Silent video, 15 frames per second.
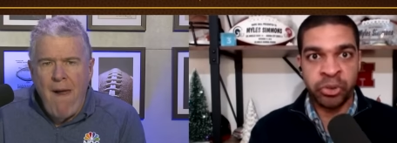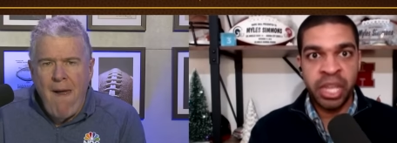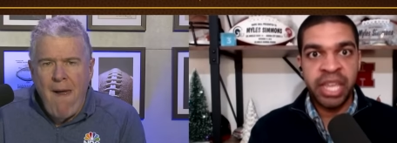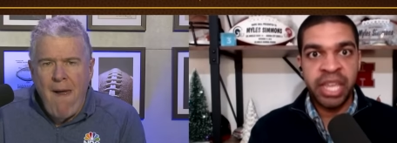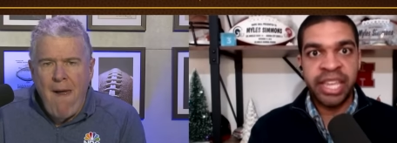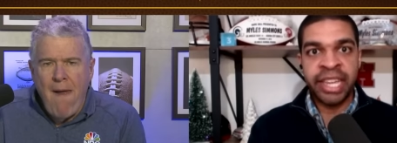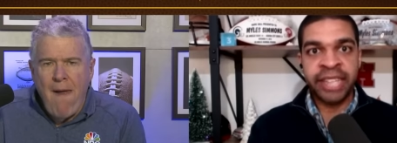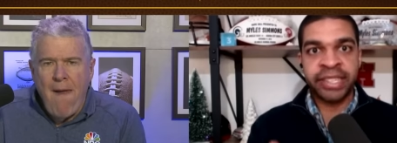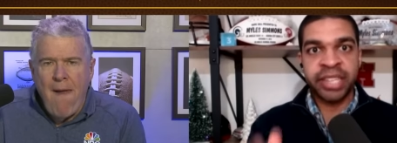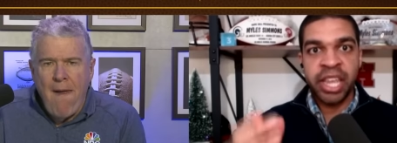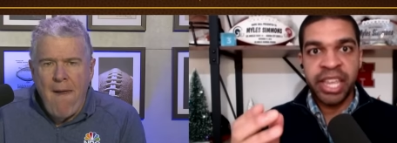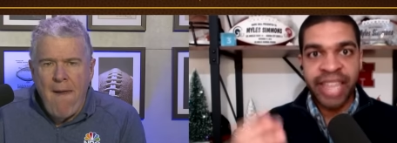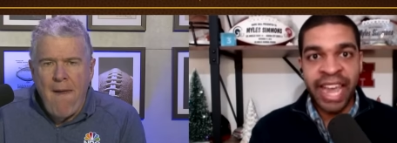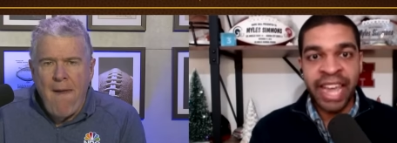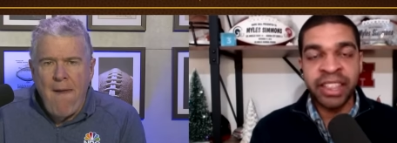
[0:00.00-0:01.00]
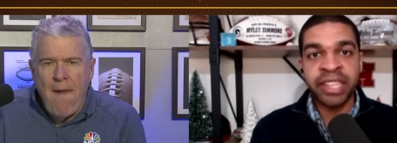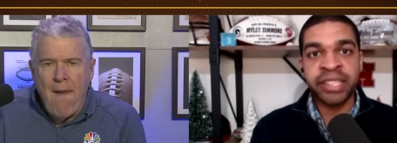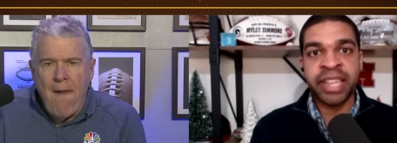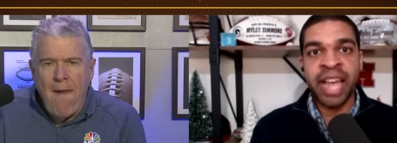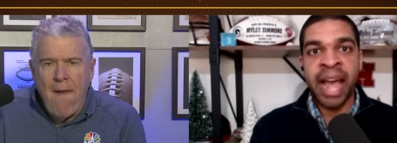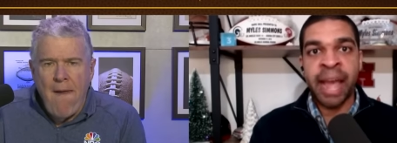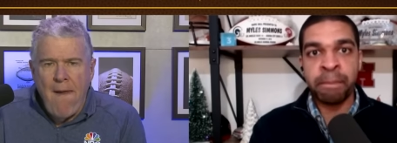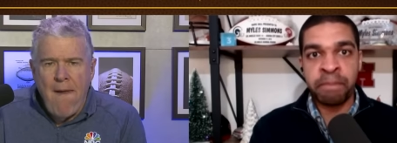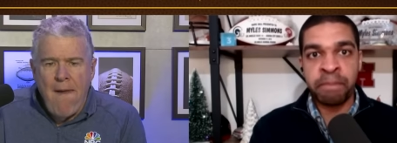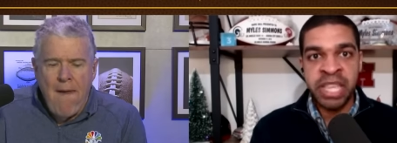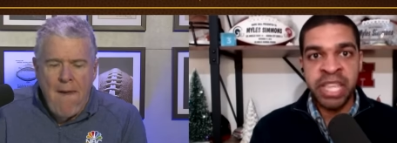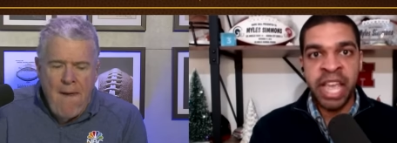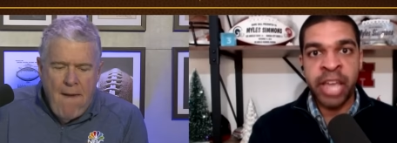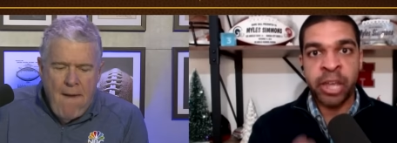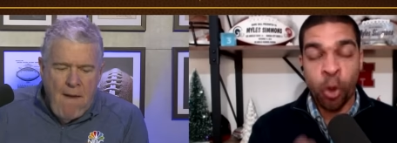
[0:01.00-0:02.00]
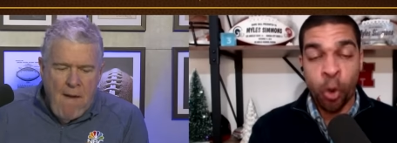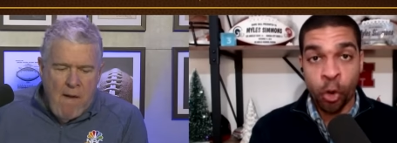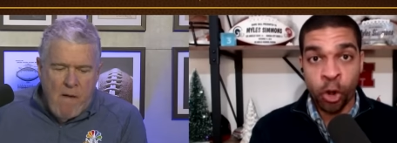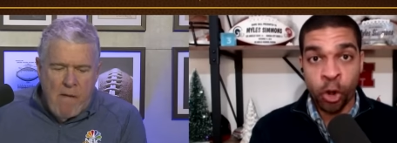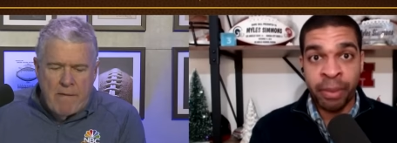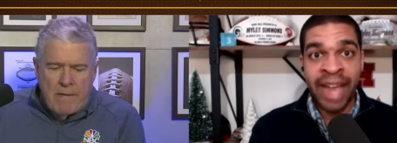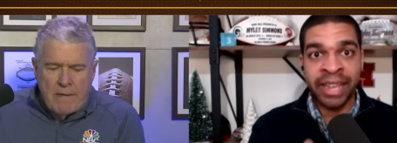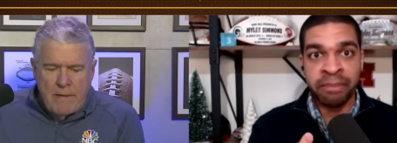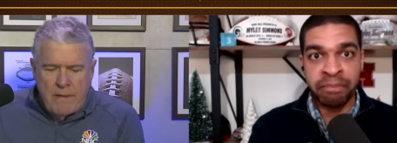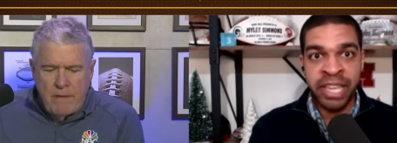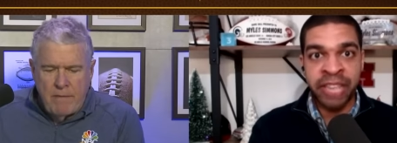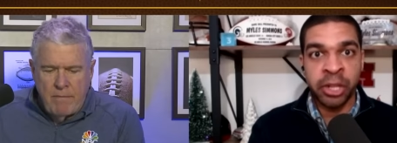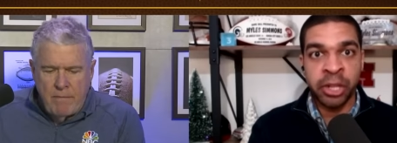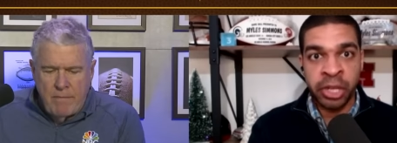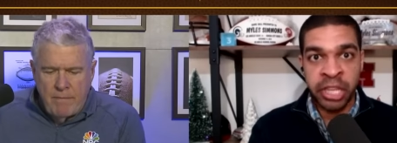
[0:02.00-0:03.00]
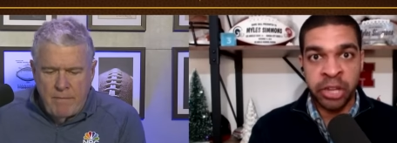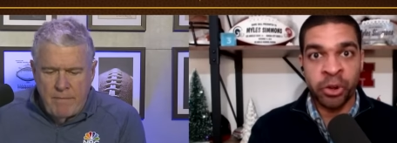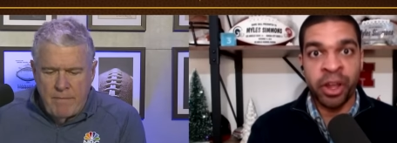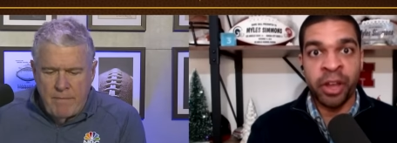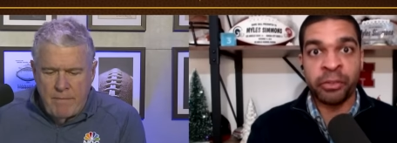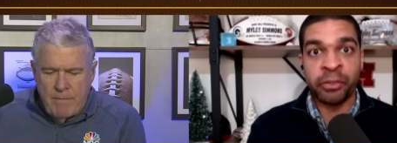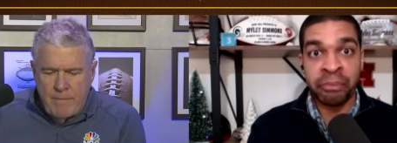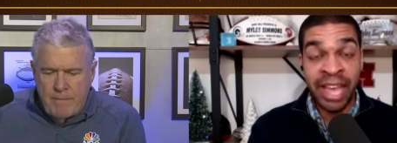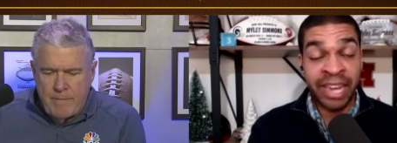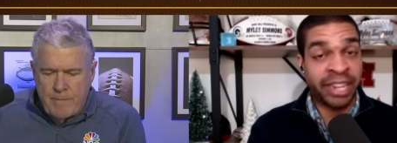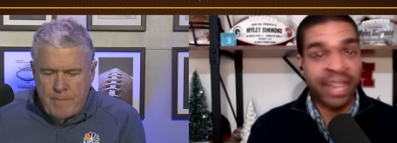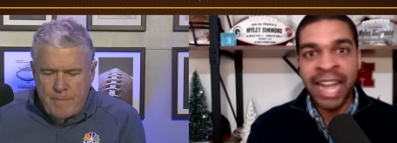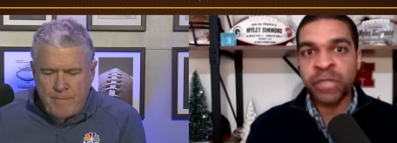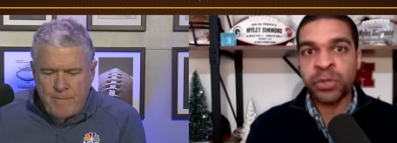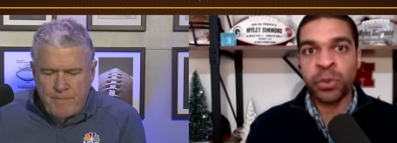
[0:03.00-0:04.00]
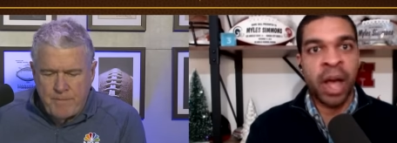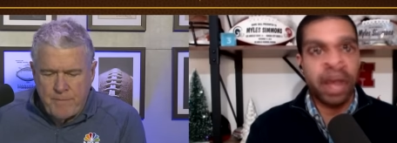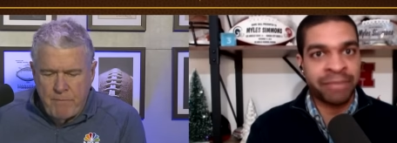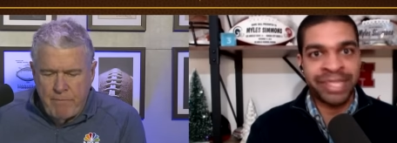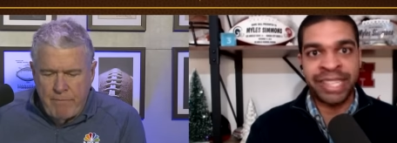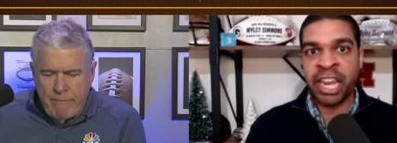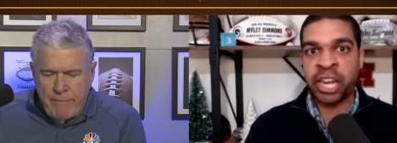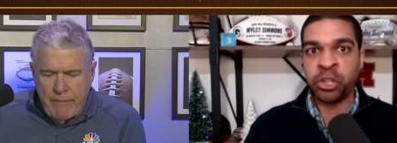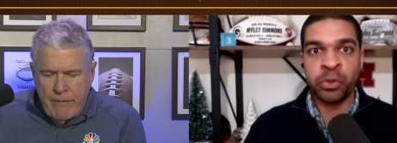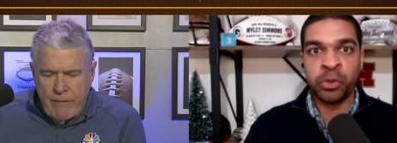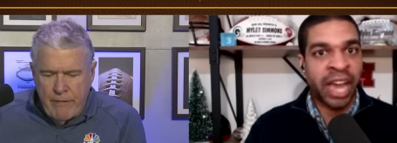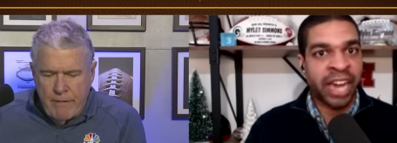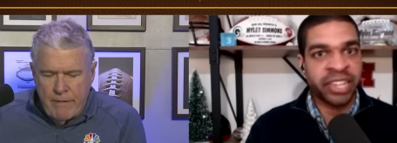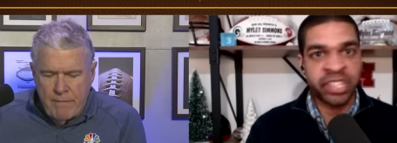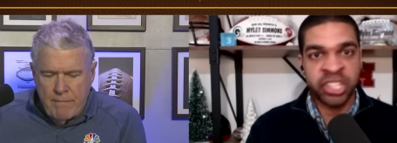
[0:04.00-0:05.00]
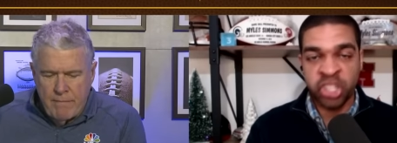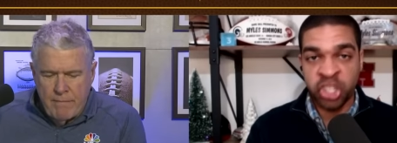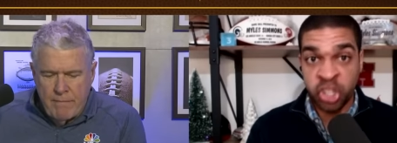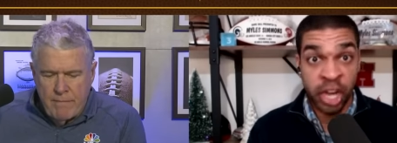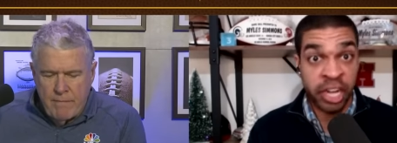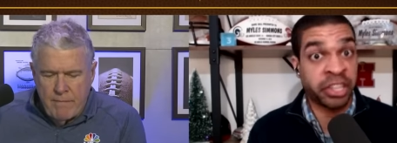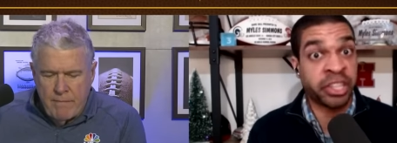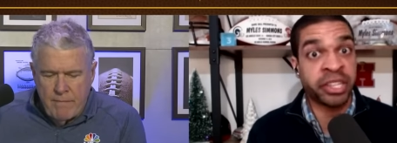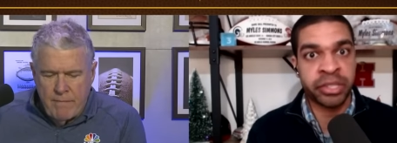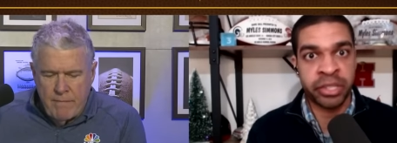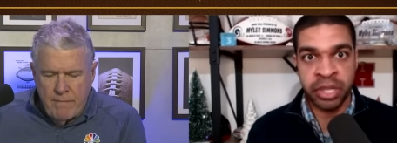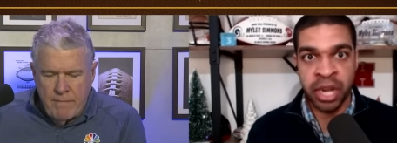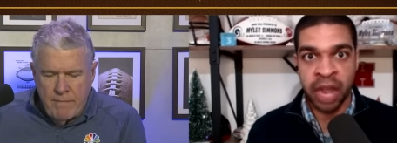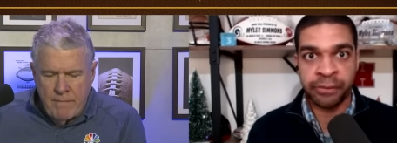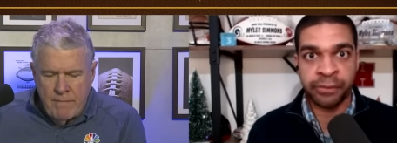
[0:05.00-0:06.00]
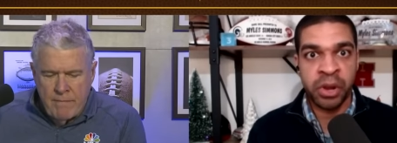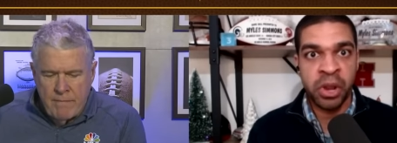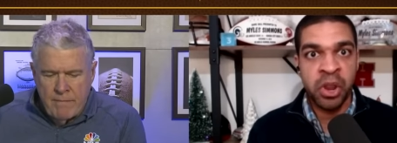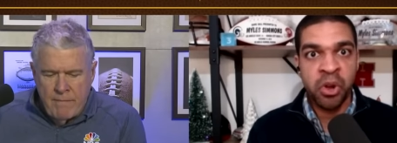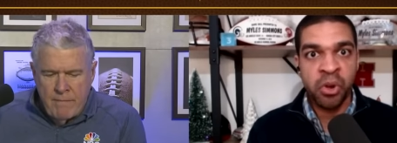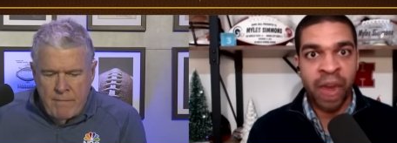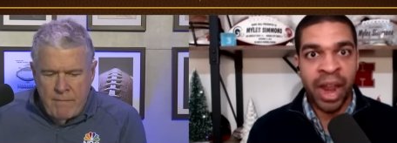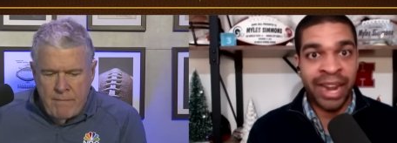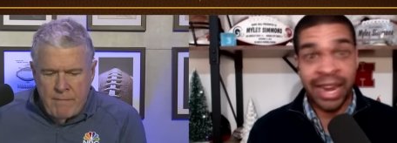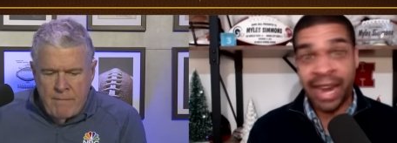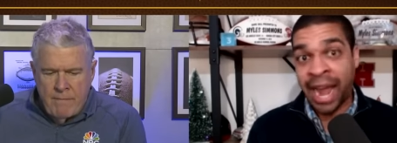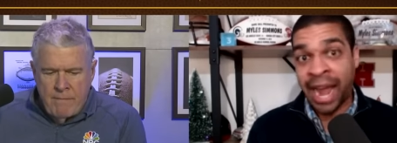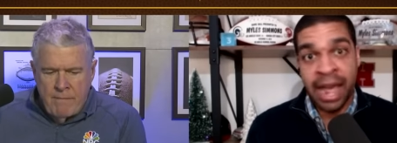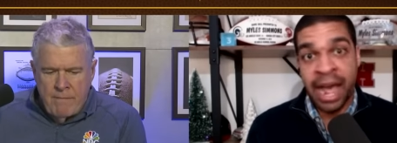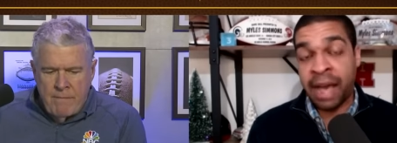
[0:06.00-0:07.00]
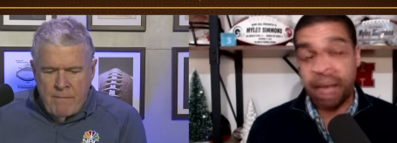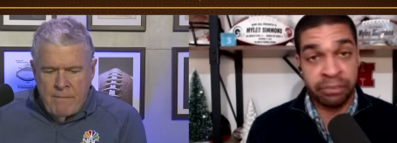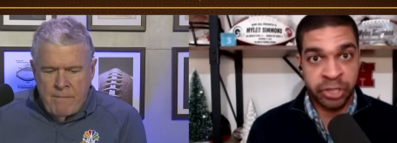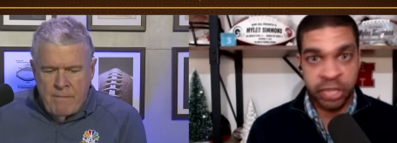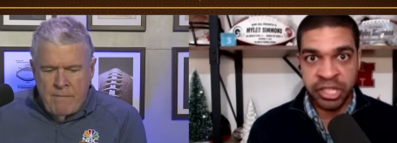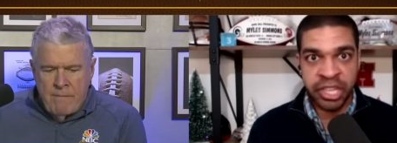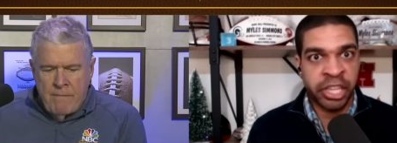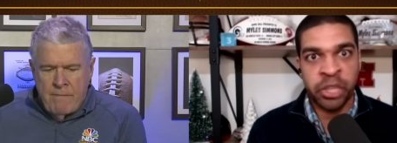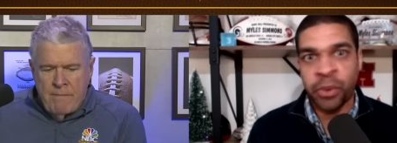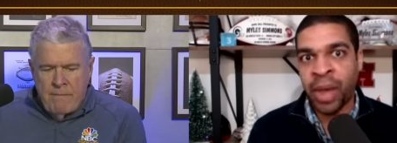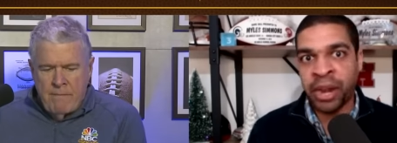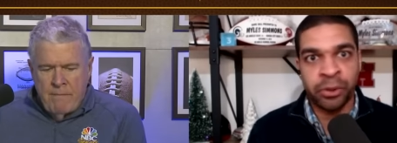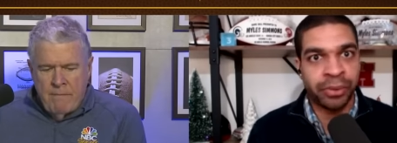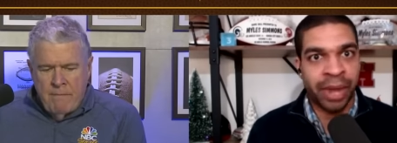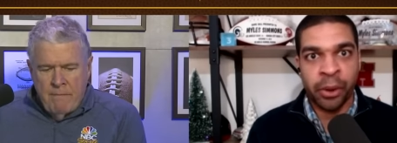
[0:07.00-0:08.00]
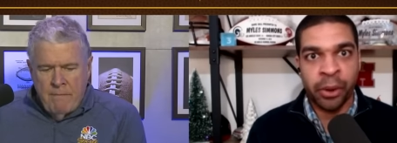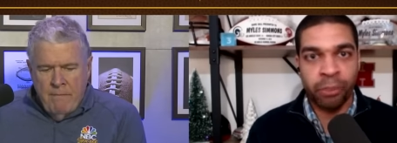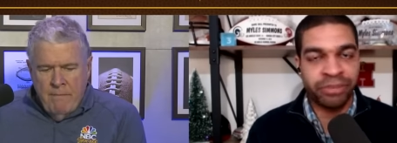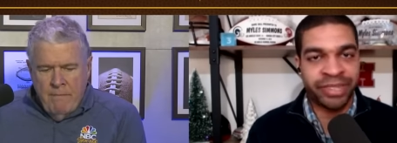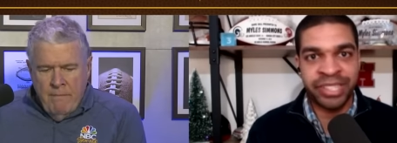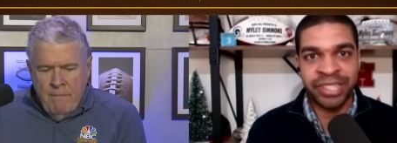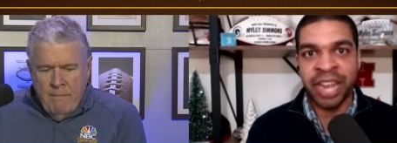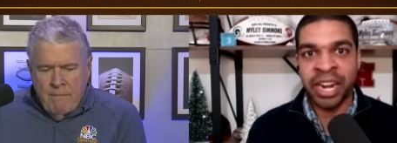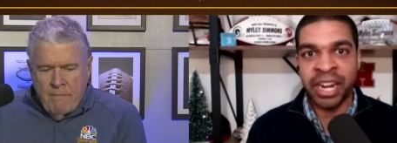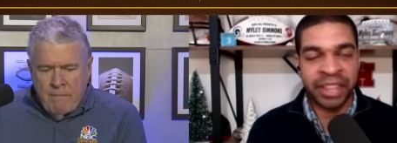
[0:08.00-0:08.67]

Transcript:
Speaker 1: It's can this guy be a quarterback and be the leader of men? And that's why I'm saying you've got to study this stuff, right? And I, I just like you, I don't, I don't study that.